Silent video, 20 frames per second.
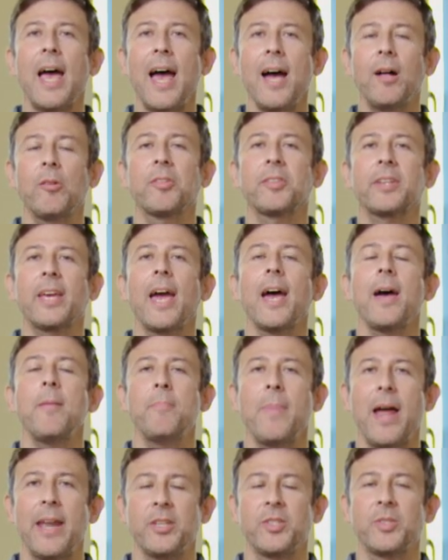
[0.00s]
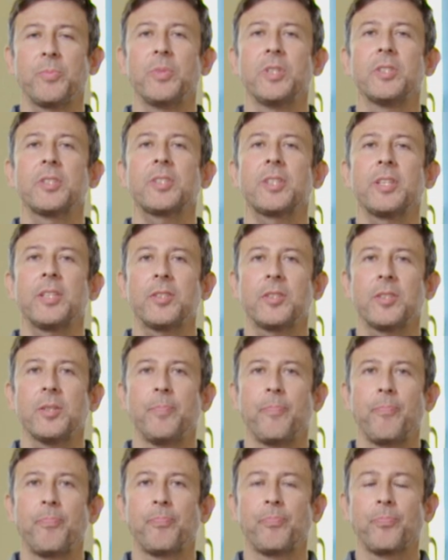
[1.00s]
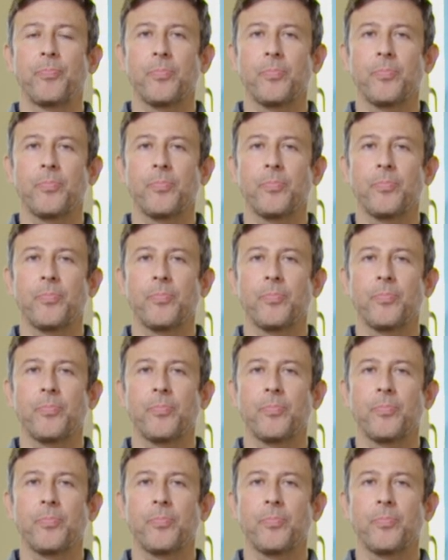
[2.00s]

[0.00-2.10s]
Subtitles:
healthcare management system.